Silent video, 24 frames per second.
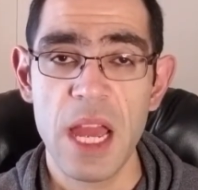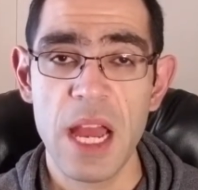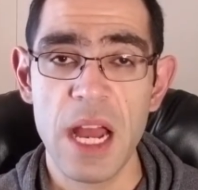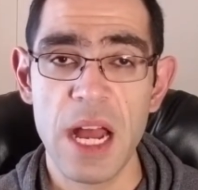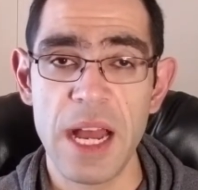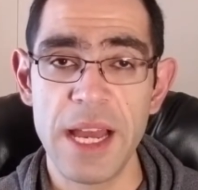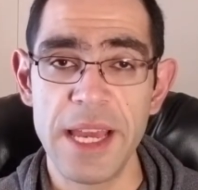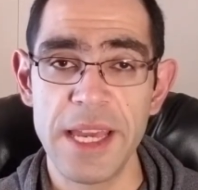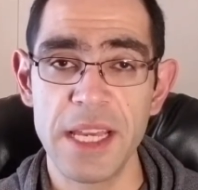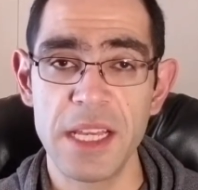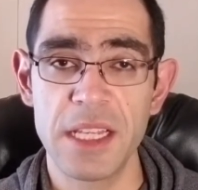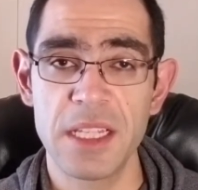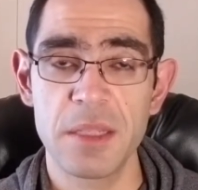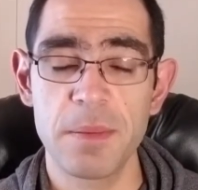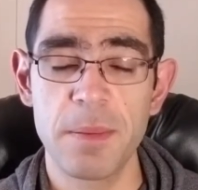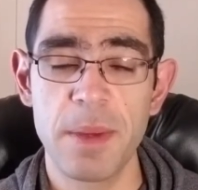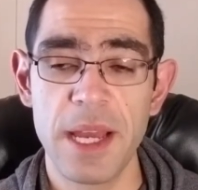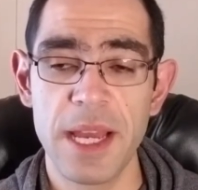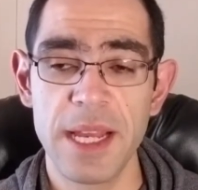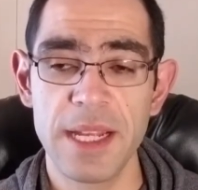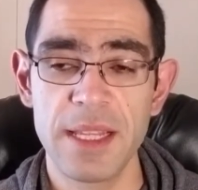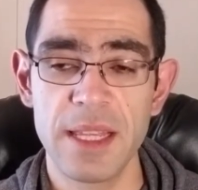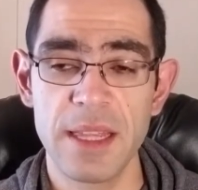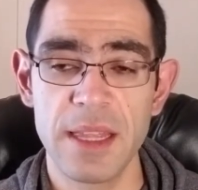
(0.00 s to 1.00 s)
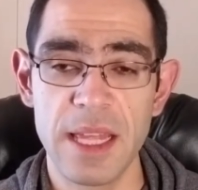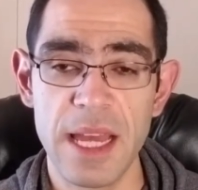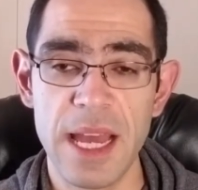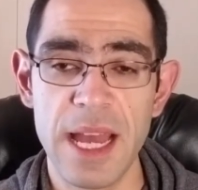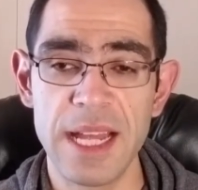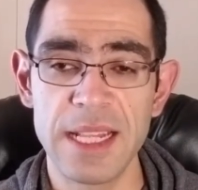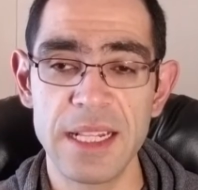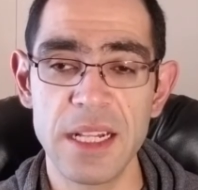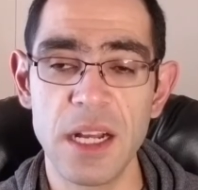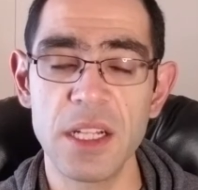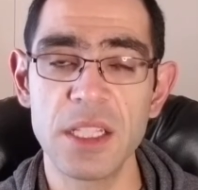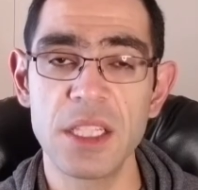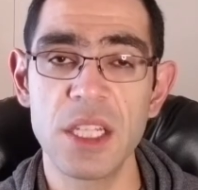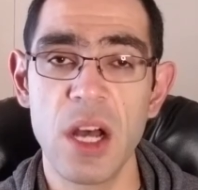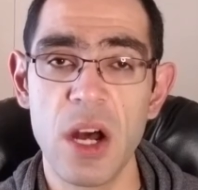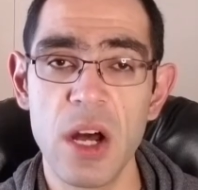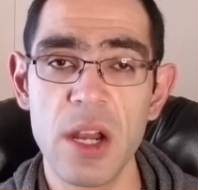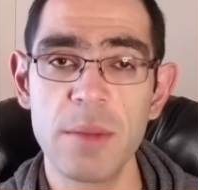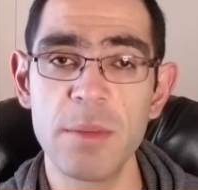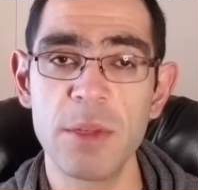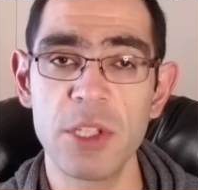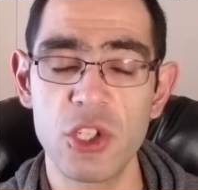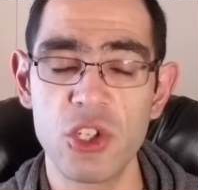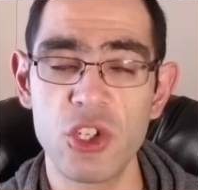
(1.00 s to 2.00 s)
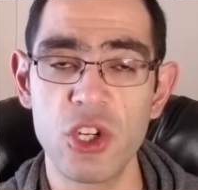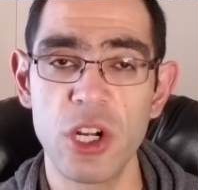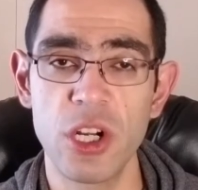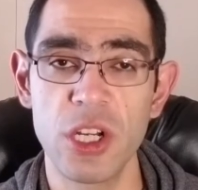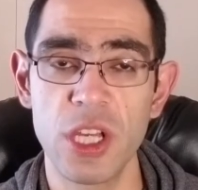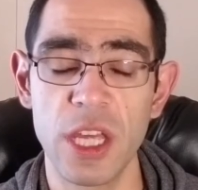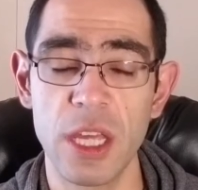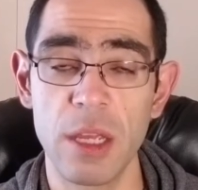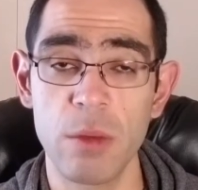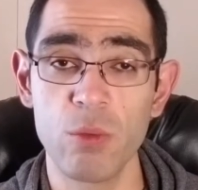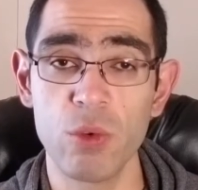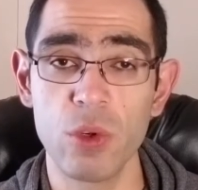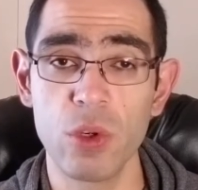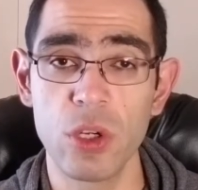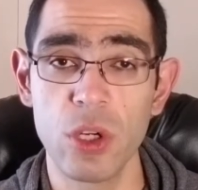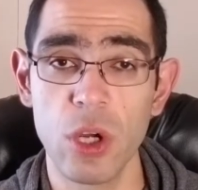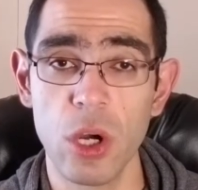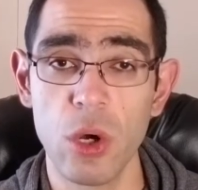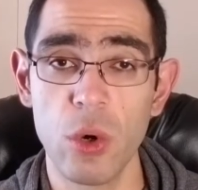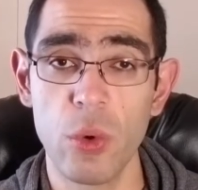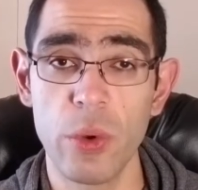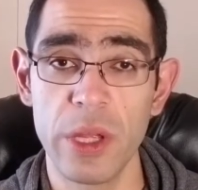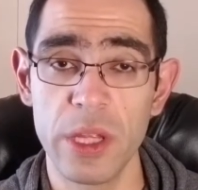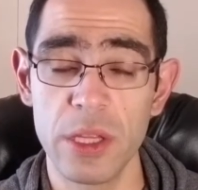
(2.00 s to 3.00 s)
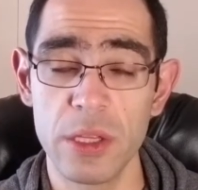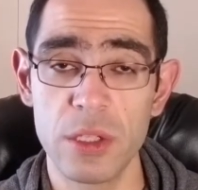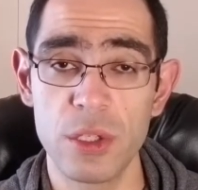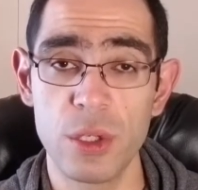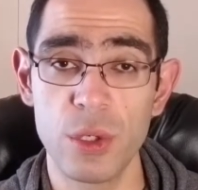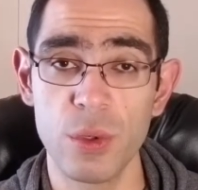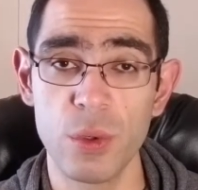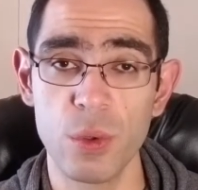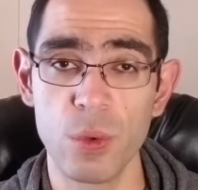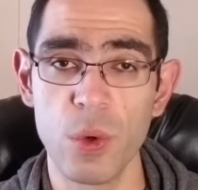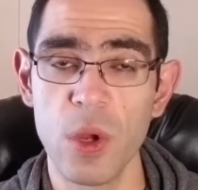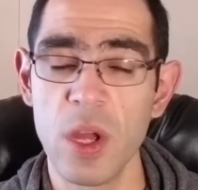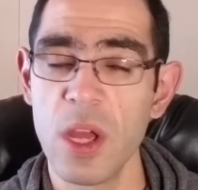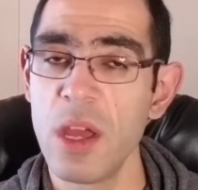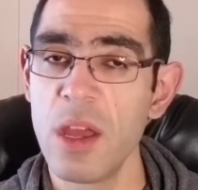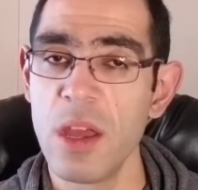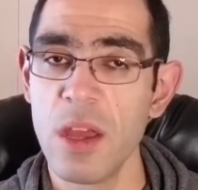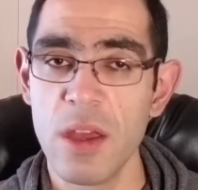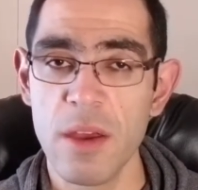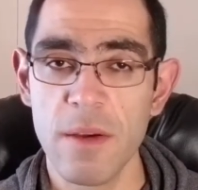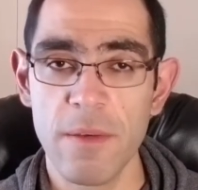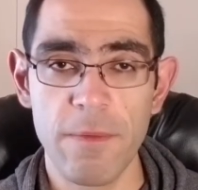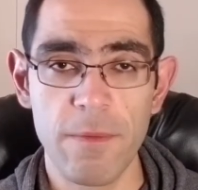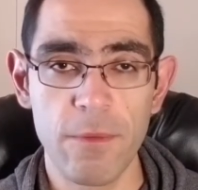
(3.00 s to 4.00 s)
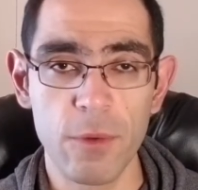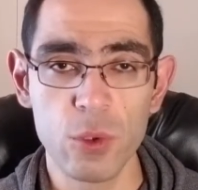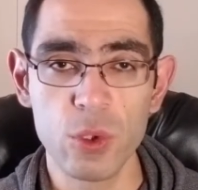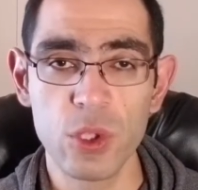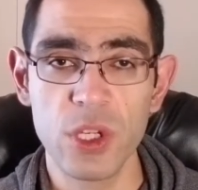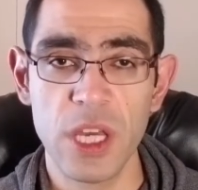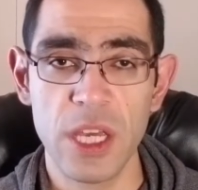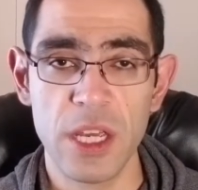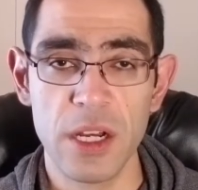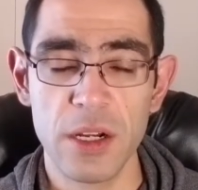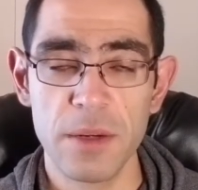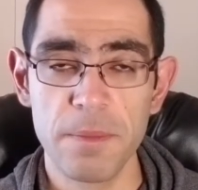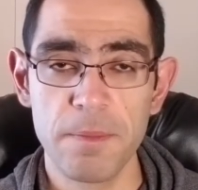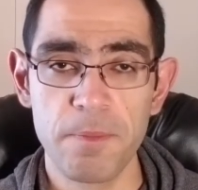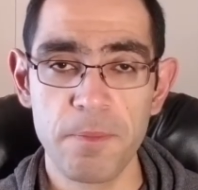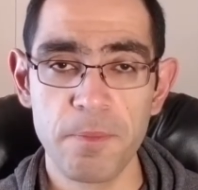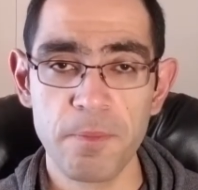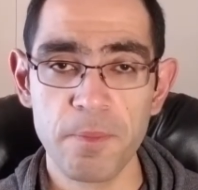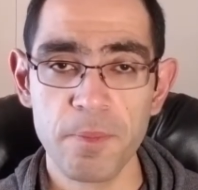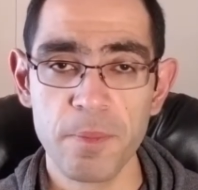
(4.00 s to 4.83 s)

I expect that autonomous trucking will go into full gear,